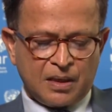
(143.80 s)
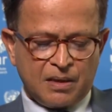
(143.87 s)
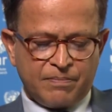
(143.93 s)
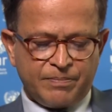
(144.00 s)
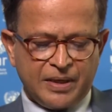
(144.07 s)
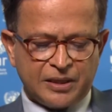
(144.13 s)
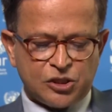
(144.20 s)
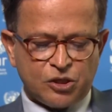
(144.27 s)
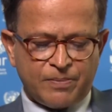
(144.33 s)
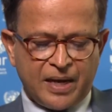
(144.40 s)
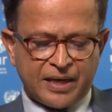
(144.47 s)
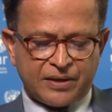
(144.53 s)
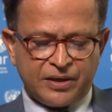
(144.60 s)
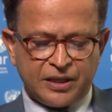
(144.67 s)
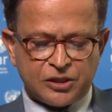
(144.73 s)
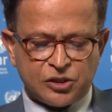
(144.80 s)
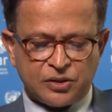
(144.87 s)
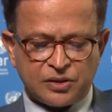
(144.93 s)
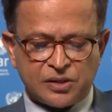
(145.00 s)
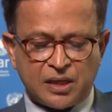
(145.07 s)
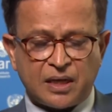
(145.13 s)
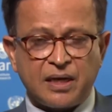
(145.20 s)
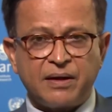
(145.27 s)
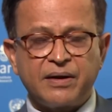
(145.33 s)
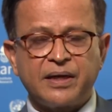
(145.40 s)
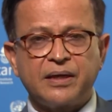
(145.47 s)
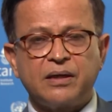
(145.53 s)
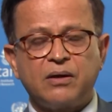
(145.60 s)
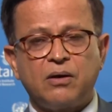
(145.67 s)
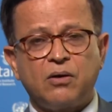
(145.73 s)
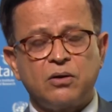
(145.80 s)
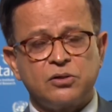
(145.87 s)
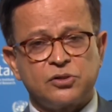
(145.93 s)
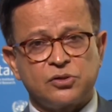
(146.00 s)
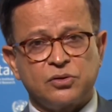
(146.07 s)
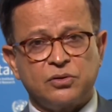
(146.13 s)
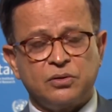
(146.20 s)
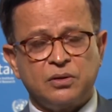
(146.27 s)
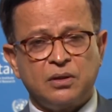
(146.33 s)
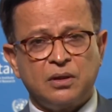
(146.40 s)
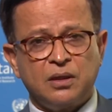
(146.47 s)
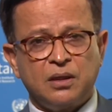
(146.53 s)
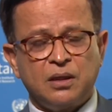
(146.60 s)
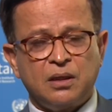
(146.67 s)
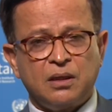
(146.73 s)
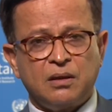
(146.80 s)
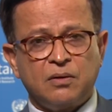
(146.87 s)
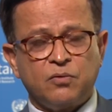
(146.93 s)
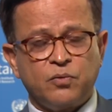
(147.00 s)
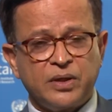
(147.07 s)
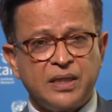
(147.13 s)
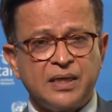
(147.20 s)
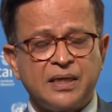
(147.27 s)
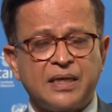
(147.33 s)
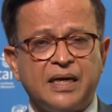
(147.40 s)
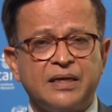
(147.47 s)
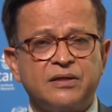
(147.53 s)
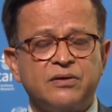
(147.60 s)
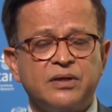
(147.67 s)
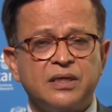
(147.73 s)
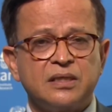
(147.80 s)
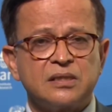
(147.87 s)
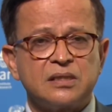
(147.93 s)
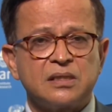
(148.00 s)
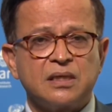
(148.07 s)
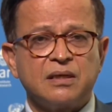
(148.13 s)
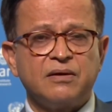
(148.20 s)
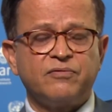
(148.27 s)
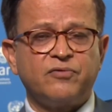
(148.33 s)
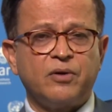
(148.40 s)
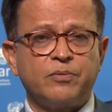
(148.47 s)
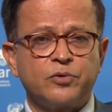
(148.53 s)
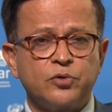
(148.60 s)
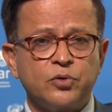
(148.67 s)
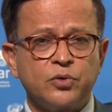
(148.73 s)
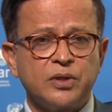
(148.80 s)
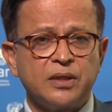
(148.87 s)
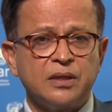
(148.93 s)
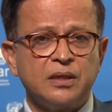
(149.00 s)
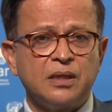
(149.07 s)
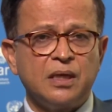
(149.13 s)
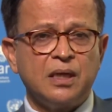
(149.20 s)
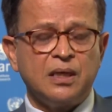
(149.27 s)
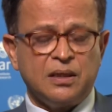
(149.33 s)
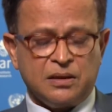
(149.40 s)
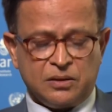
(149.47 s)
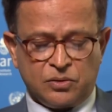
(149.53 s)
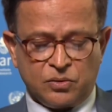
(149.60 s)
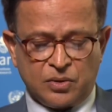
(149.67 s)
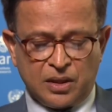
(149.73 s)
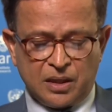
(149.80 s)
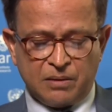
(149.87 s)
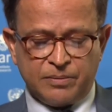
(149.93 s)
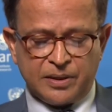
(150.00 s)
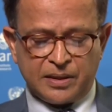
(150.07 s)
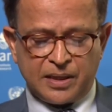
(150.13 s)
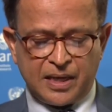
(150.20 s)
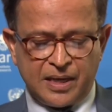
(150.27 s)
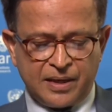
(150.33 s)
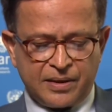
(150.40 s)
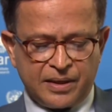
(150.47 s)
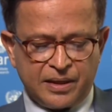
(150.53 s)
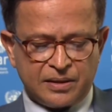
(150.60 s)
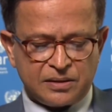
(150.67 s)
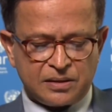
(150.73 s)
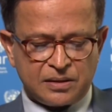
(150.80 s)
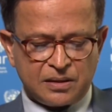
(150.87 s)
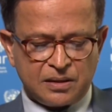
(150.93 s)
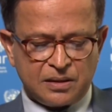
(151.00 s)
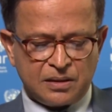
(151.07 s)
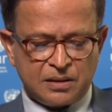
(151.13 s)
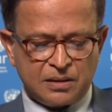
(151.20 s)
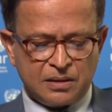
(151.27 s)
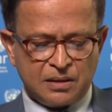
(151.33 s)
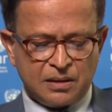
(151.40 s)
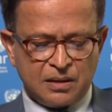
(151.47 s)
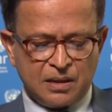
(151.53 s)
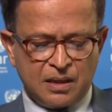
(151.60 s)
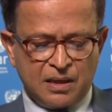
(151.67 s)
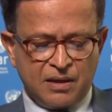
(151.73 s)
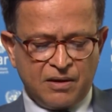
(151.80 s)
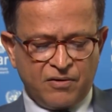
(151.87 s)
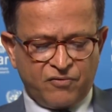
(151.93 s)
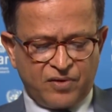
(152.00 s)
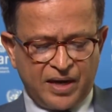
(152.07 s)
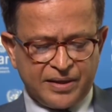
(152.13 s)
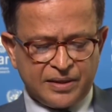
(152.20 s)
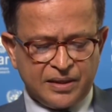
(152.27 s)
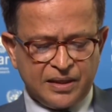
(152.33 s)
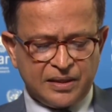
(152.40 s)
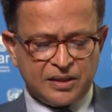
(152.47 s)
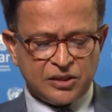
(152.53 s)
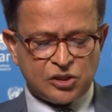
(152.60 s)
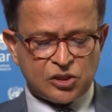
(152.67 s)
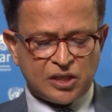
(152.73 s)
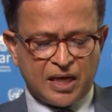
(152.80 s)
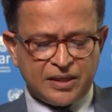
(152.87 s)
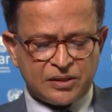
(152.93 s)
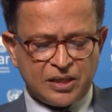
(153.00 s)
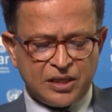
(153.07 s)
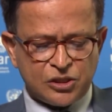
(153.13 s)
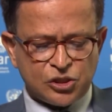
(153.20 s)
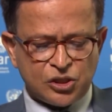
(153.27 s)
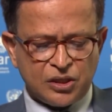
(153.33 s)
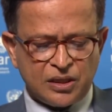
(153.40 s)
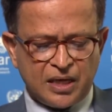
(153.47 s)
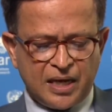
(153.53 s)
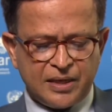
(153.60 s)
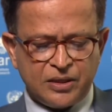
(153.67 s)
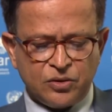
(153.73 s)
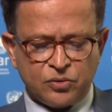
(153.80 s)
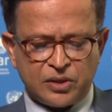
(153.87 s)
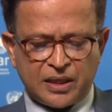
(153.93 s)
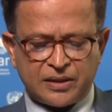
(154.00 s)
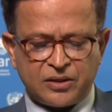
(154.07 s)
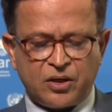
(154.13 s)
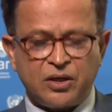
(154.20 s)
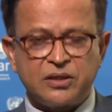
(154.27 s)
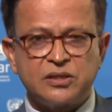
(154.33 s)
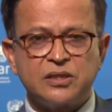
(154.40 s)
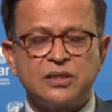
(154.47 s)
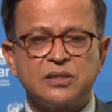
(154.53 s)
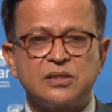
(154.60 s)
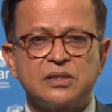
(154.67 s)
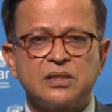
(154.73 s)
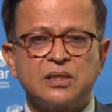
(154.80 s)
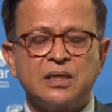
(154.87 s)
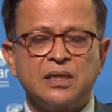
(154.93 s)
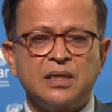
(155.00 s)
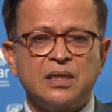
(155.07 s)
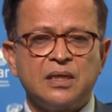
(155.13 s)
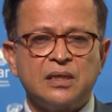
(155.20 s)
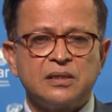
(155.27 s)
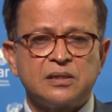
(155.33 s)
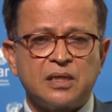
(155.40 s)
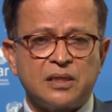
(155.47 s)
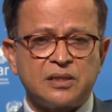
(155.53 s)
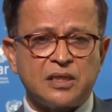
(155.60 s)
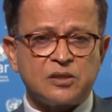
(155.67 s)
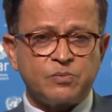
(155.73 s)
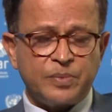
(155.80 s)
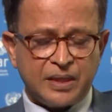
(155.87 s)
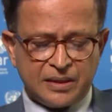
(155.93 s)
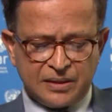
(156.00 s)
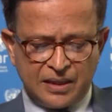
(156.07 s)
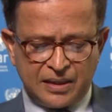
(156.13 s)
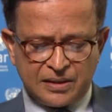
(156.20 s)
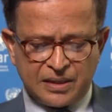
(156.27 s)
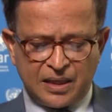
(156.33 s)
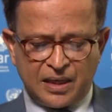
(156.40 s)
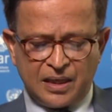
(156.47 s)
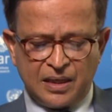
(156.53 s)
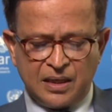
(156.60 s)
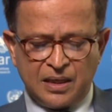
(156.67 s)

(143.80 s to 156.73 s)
Major migration is occurring also within countries from rural to urban areas. Finally, digitization and new technologies such as big data,